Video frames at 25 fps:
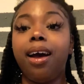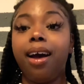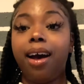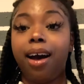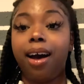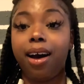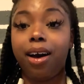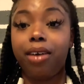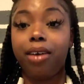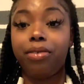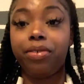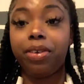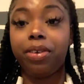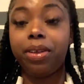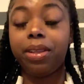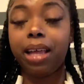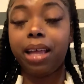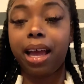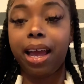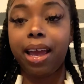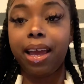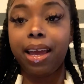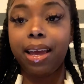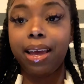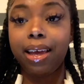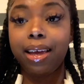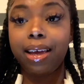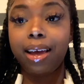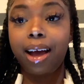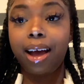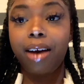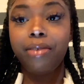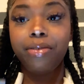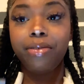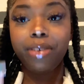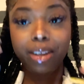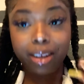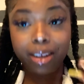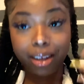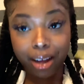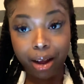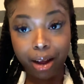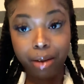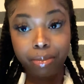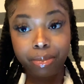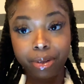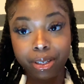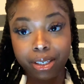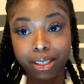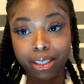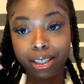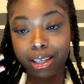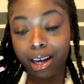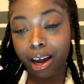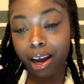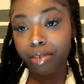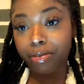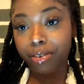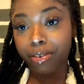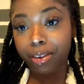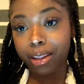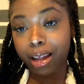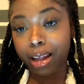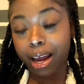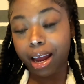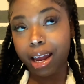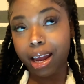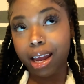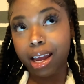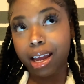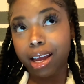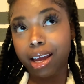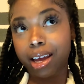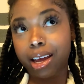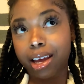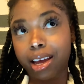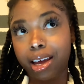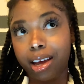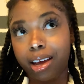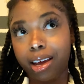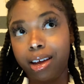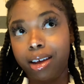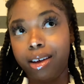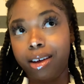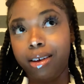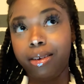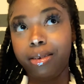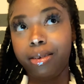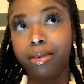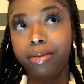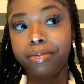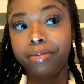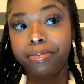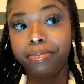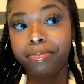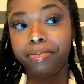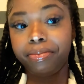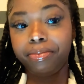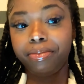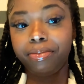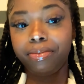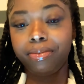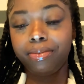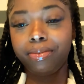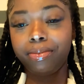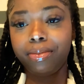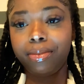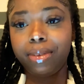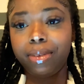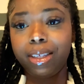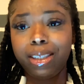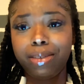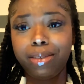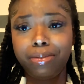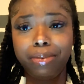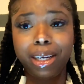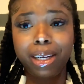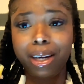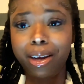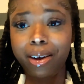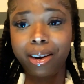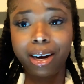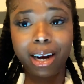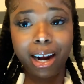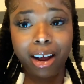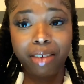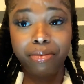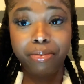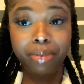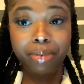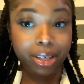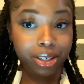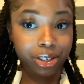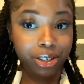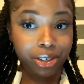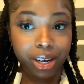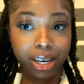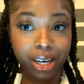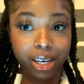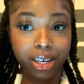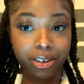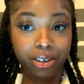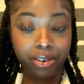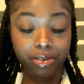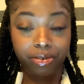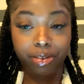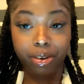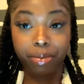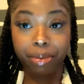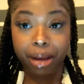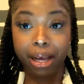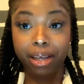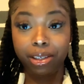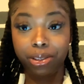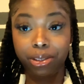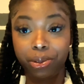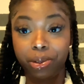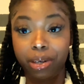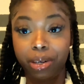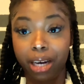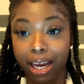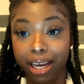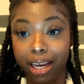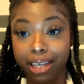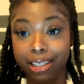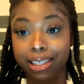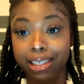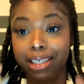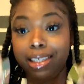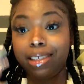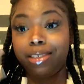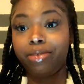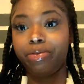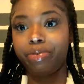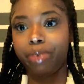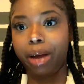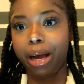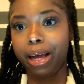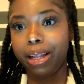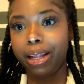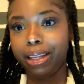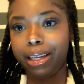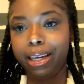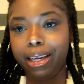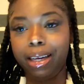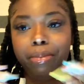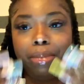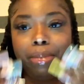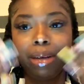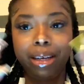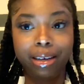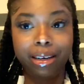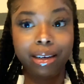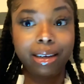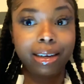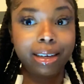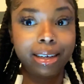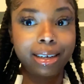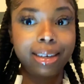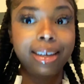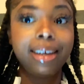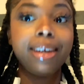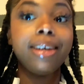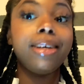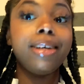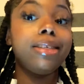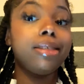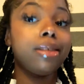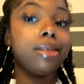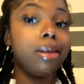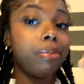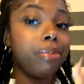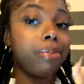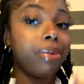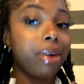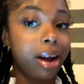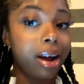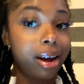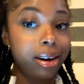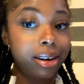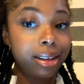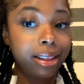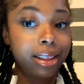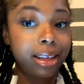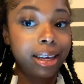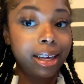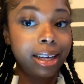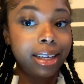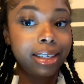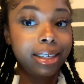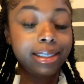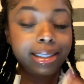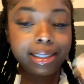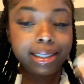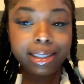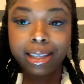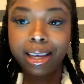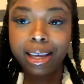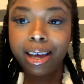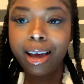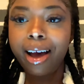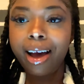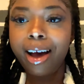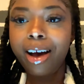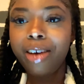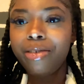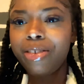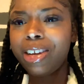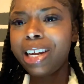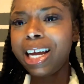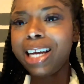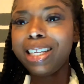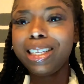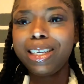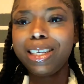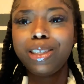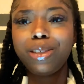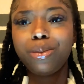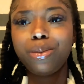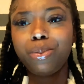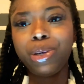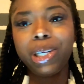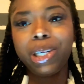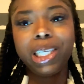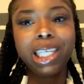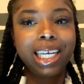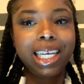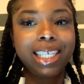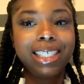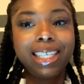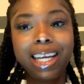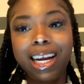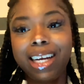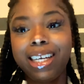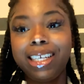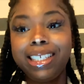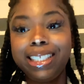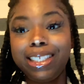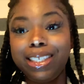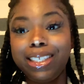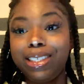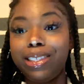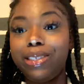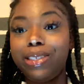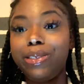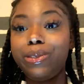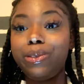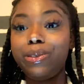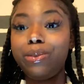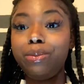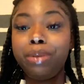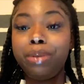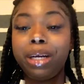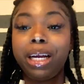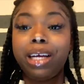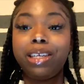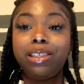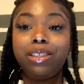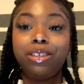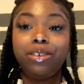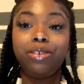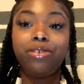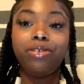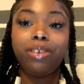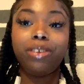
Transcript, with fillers: I feel like I feel accomplished. I feel like um this video that I've been trying to do for the past two days is finally being done. So I'm proud of that. I feel like there's more things I need to do, but I do feel